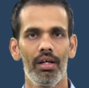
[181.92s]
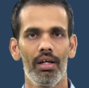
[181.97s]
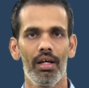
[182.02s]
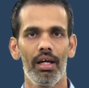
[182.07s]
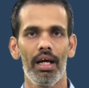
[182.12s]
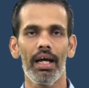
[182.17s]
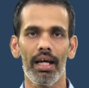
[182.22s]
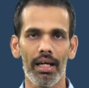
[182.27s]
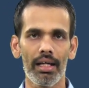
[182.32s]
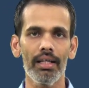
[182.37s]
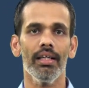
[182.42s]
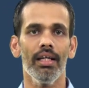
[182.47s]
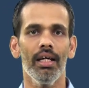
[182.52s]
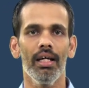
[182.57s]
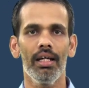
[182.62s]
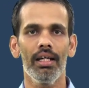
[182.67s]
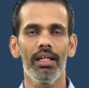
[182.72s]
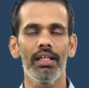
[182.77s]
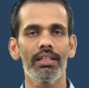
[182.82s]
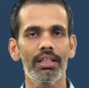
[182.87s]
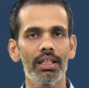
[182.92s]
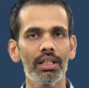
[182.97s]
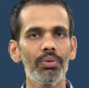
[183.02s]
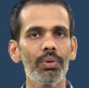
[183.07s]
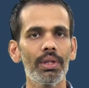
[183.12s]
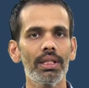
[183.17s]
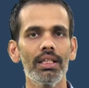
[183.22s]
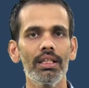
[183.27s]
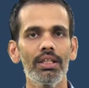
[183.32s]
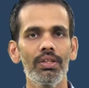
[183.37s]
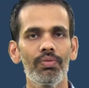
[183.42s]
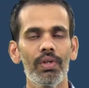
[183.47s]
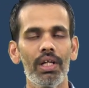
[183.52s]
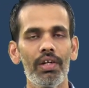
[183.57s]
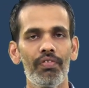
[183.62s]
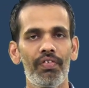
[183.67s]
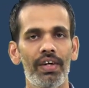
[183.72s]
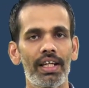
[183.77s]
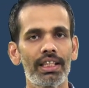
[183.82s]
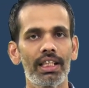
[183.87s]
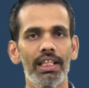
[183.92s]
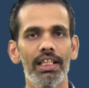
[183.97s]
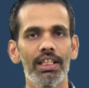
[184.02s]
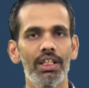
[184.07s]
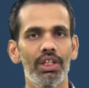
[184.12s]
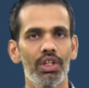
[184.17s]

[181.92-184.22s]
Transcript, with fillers: and in situations where friction is